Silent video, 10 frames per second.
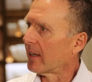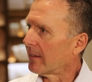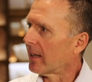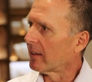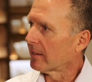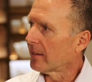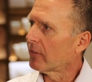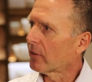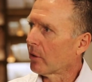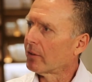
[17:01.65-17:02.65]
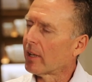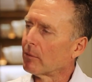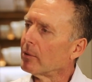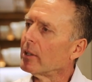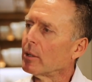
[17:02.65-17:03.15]
that's gone
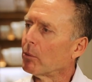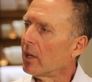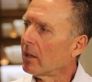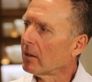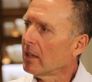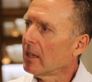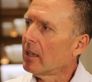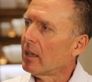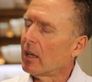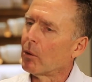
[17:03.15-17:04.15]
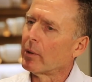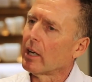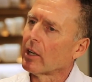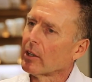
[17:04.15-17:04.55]
down really well. We are